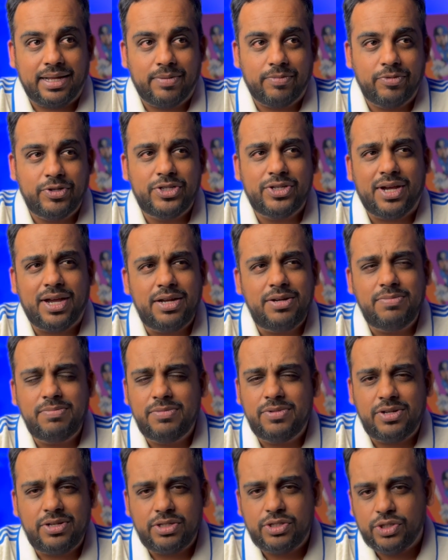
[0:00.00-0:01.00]
which I'm
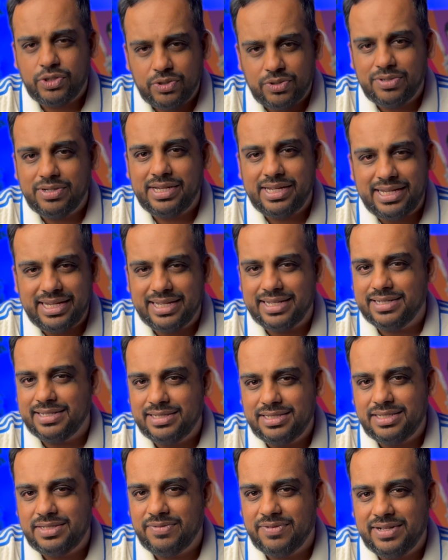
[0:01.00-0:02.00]
not sure he
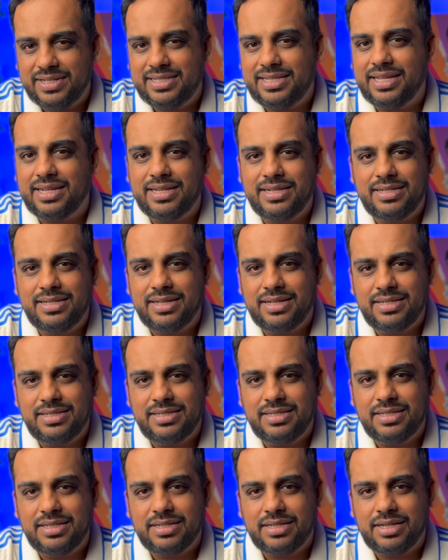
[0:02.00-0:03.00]
is for the second
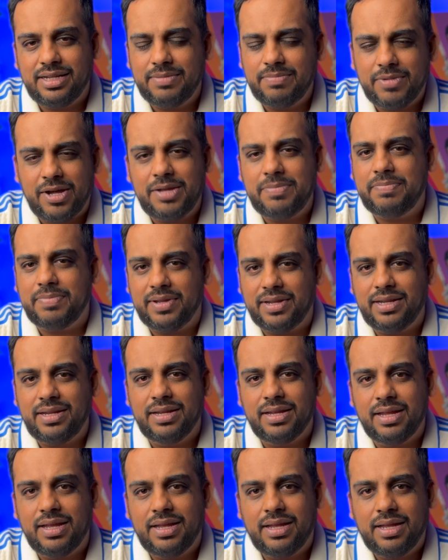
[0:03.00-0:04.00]
test, he might
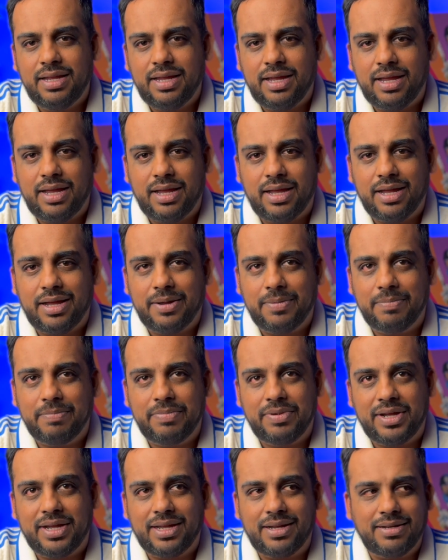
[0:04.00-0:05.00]
be,
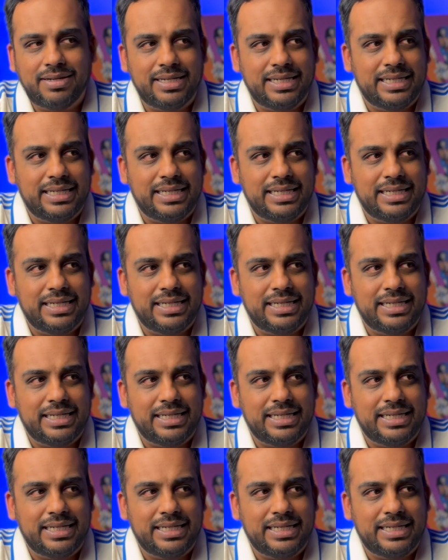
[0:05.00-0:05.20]
but